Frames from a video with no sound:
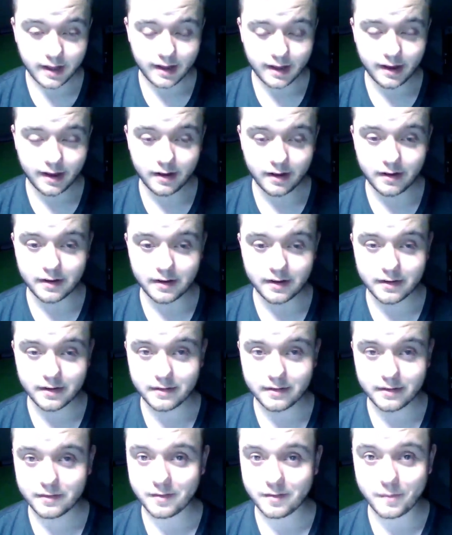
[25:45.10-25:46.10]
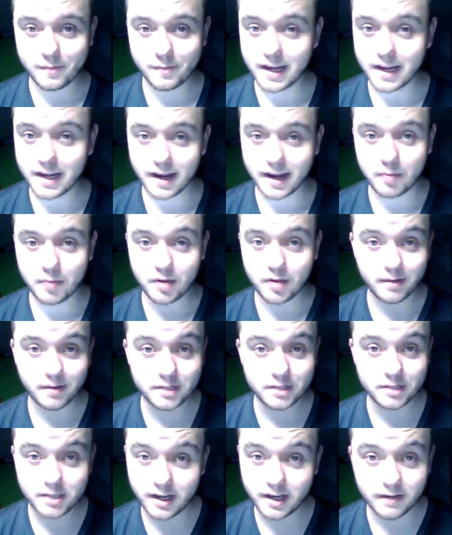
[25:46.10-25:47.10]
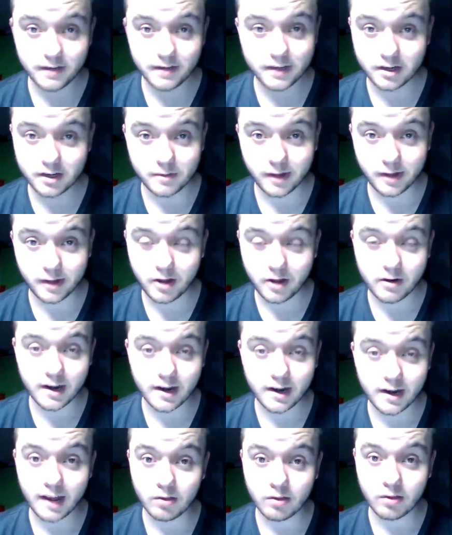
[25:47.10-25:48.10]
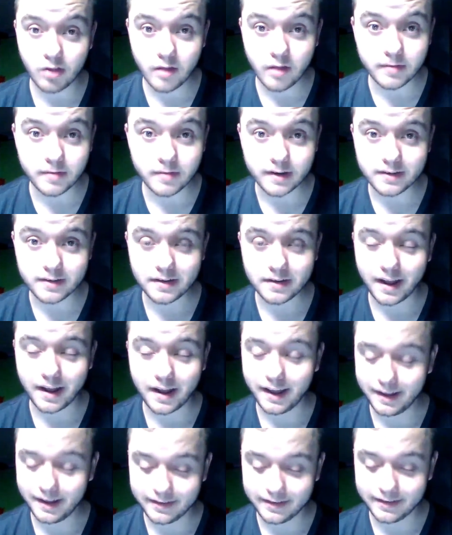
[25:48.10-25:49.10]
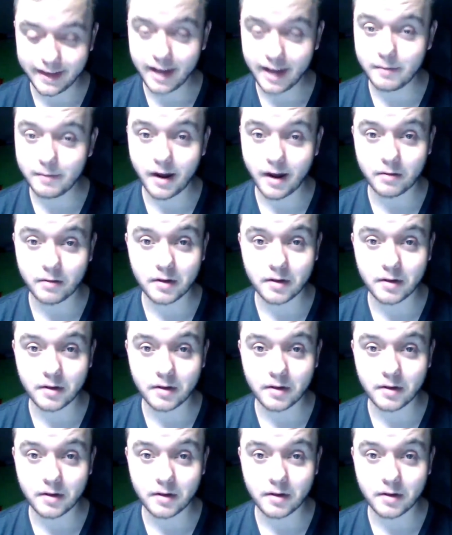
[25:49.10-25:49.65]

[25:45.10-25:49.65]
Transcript: But yeah, I pretty much did everything on my own, and I love it. It came out